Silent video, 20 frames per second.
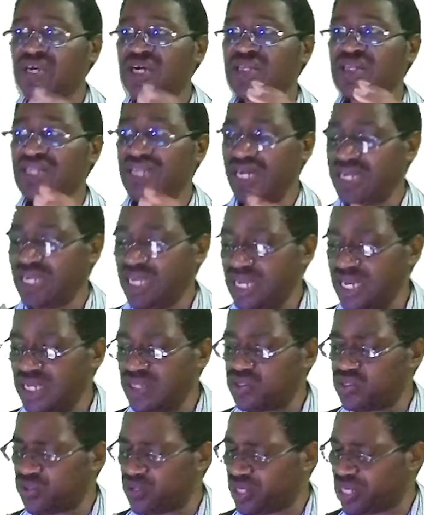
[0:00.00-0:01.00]
than its
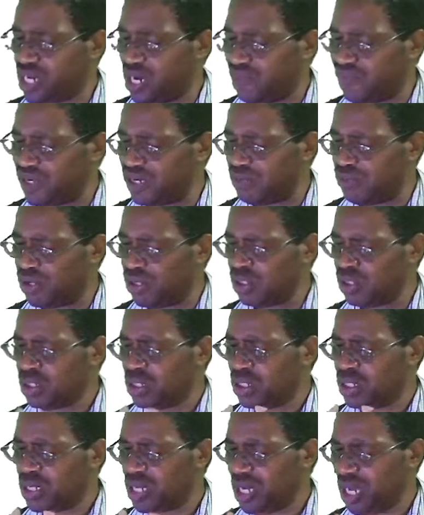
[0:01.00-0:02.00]
recoverable
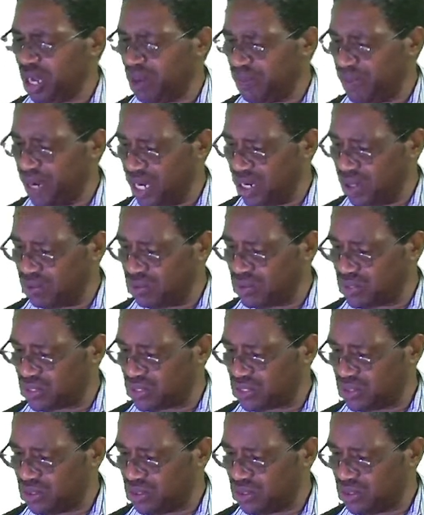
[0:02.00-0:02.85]
amount.